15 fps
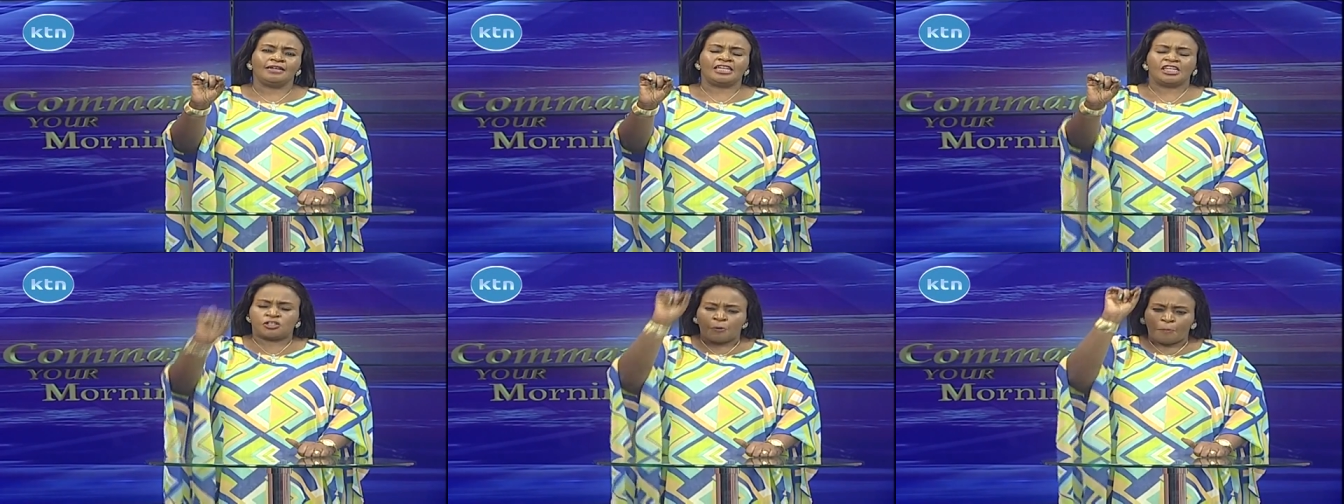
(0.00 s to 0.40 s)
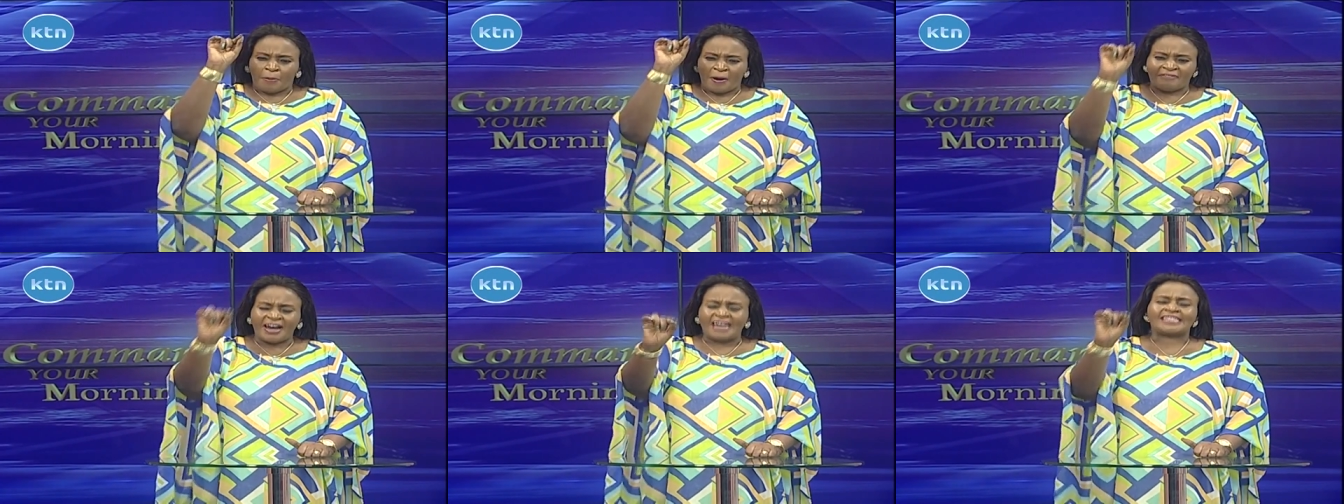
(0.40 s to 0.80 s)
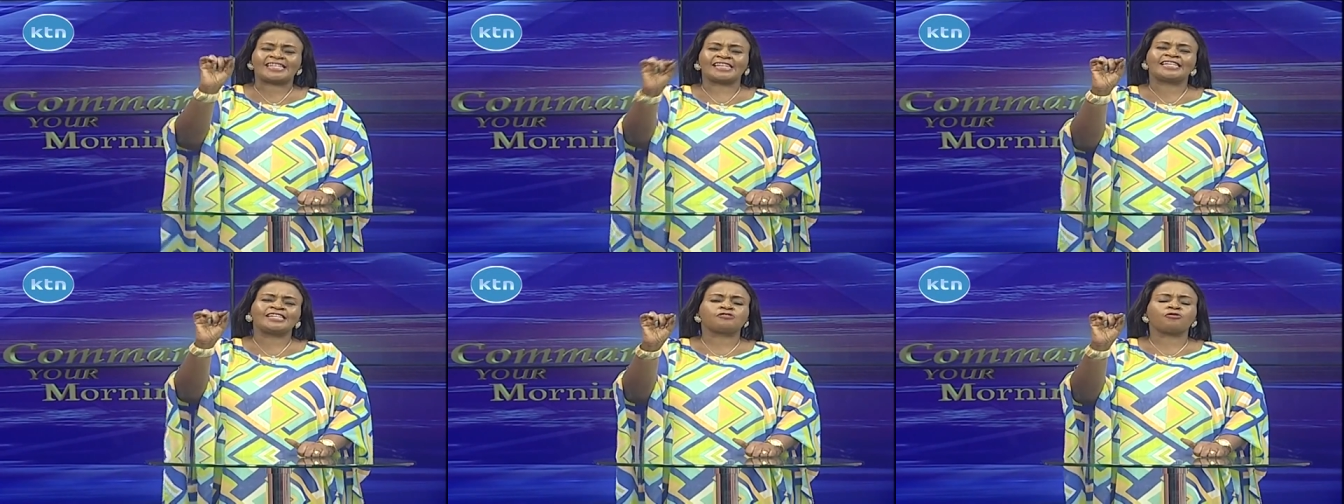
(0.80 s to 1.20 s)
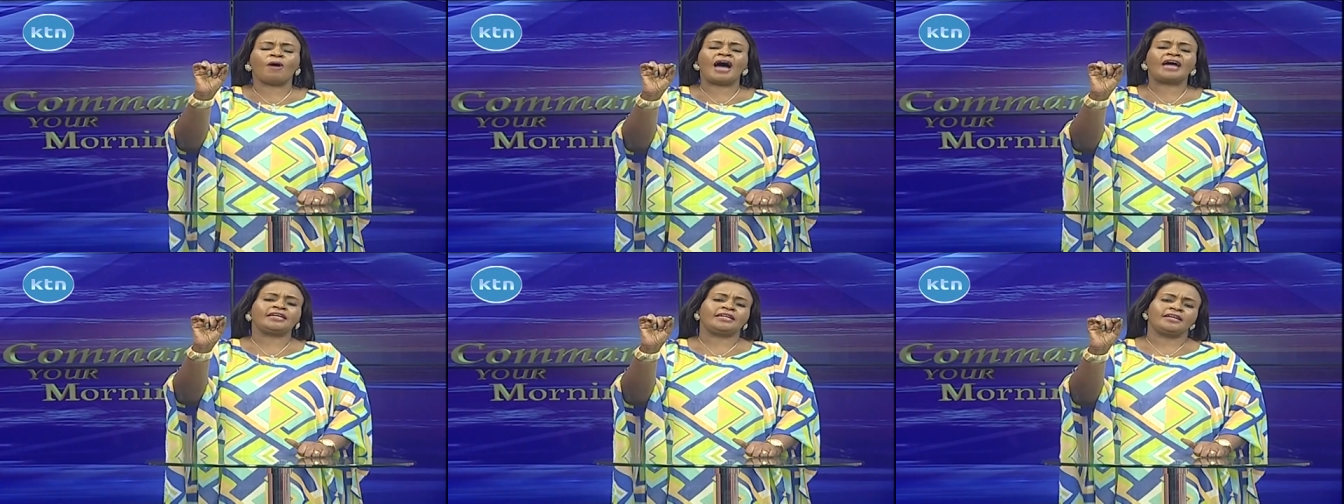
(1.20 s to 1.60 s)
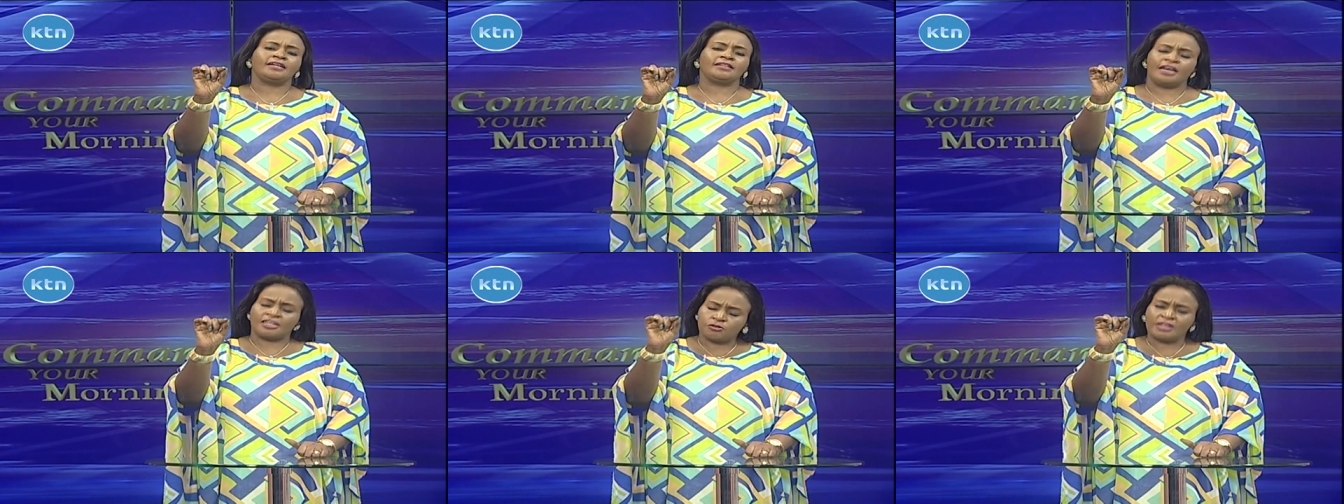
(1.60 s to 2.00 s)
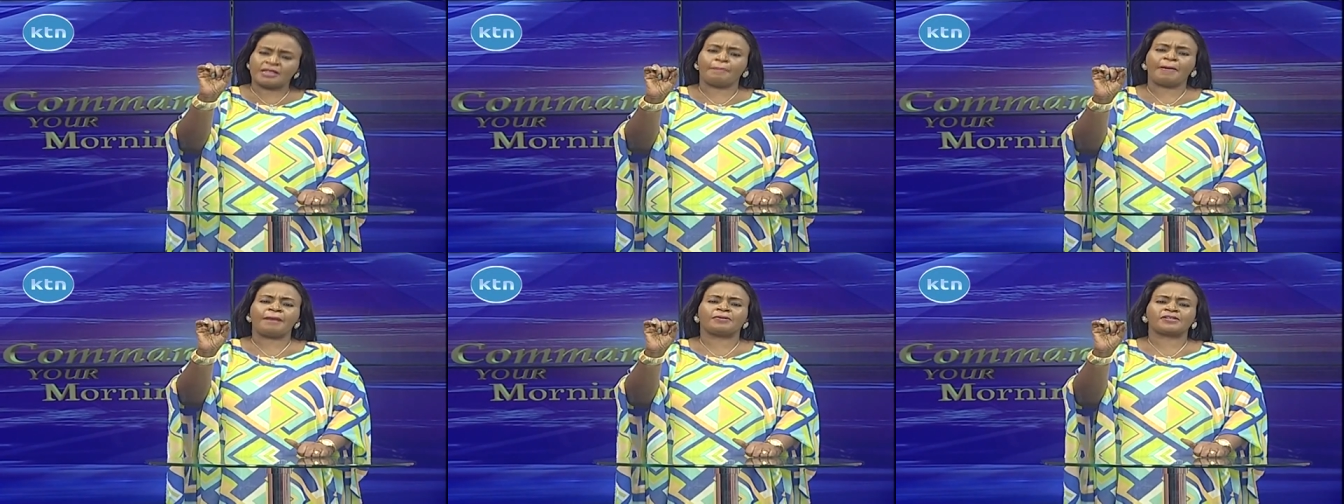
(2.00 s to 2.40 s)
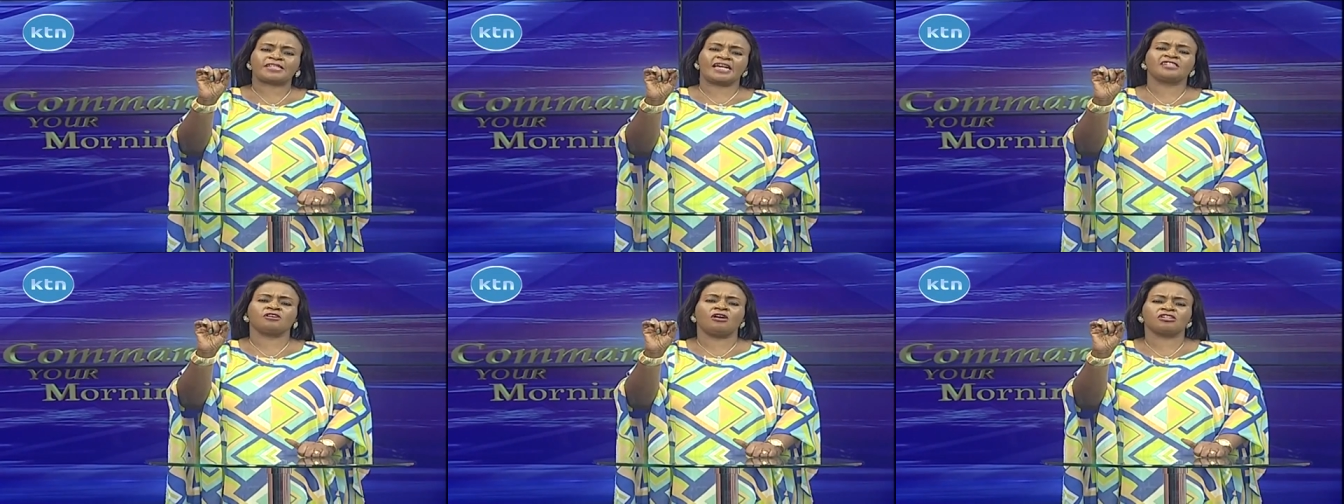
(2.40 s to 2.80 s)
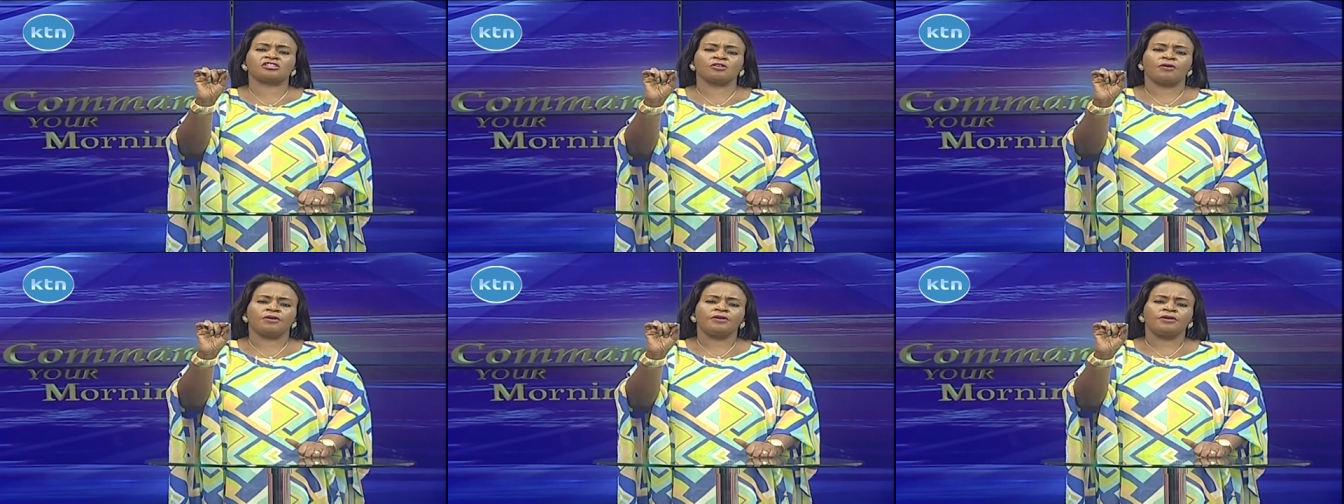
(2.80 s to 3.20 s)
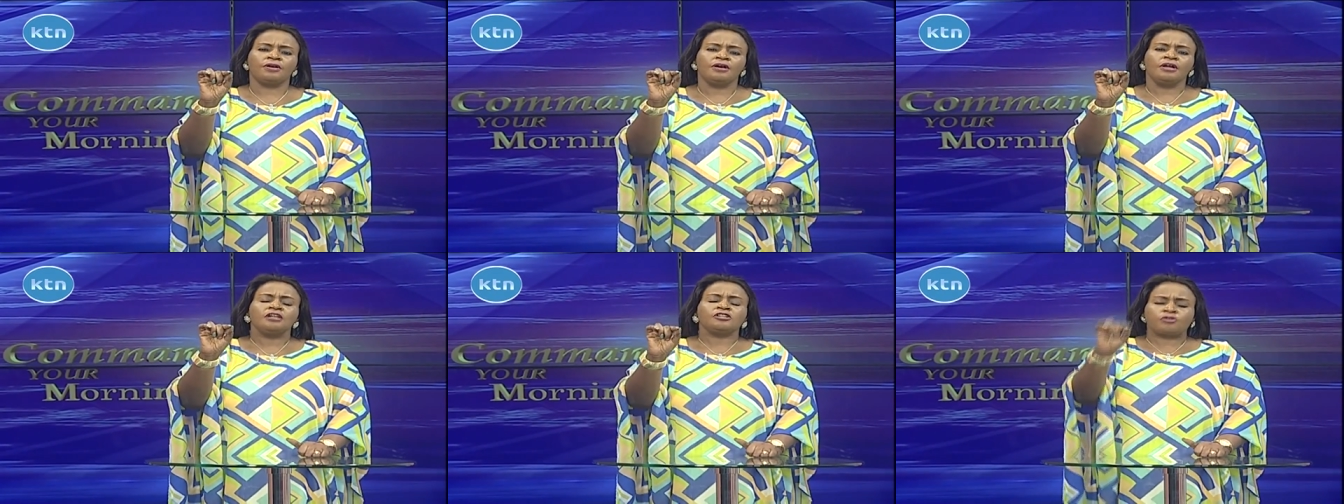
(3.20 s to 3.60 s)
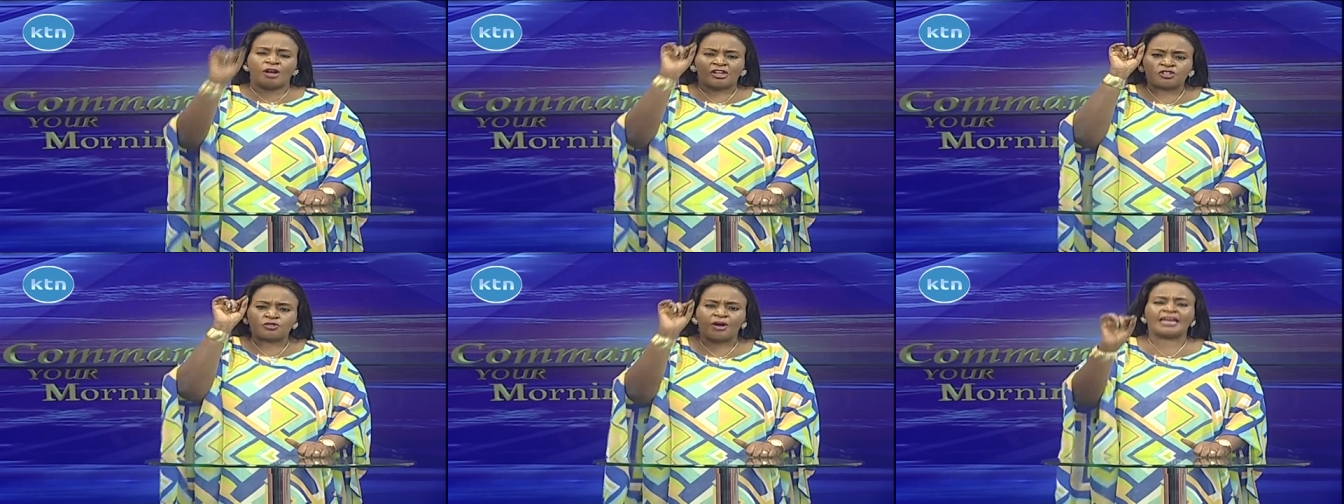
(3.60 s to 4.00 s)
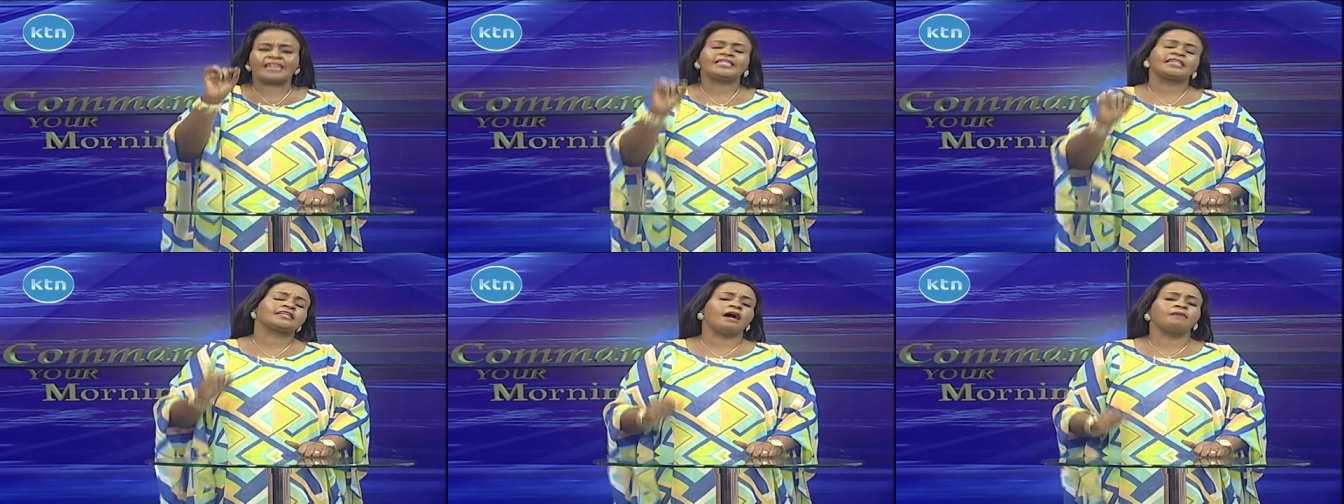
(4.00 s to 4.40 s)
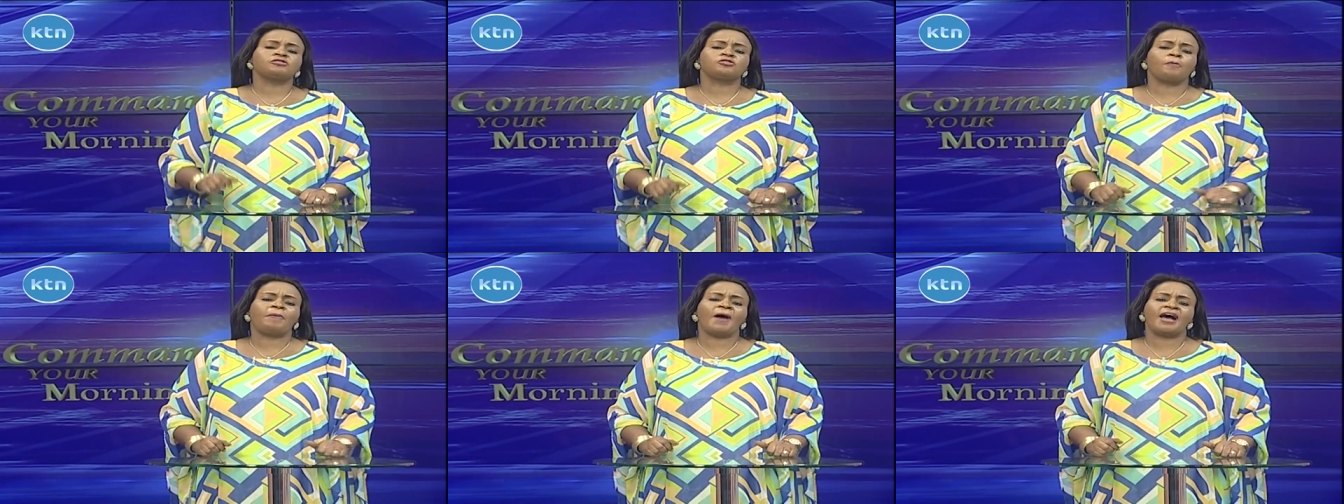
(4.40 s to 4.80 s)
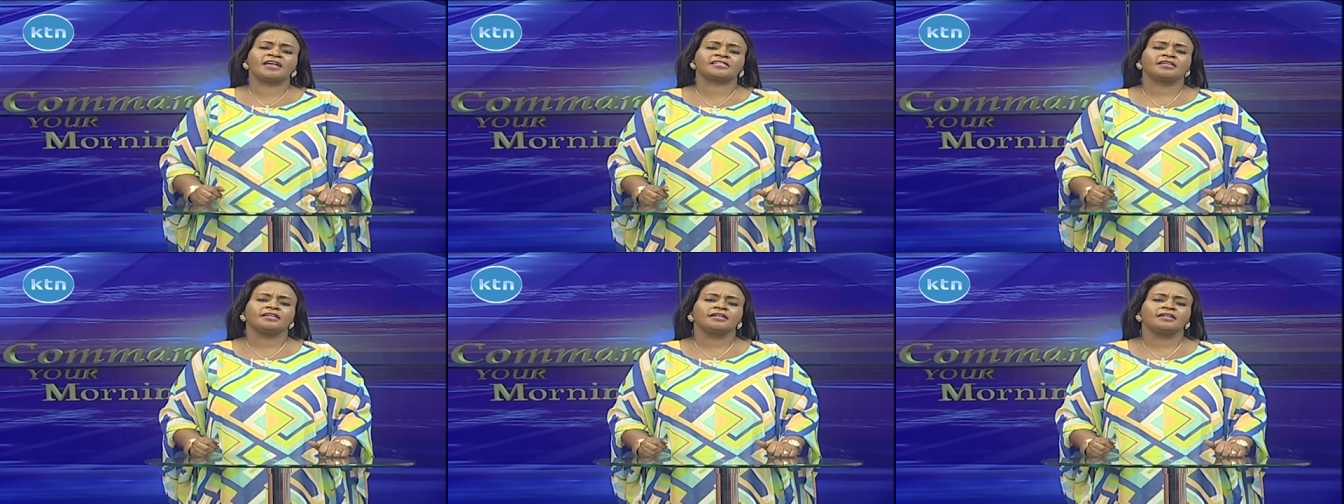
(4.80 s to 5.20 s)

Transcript: He supervises his word. That's what the Bible says also, to ensure that it comes to pass.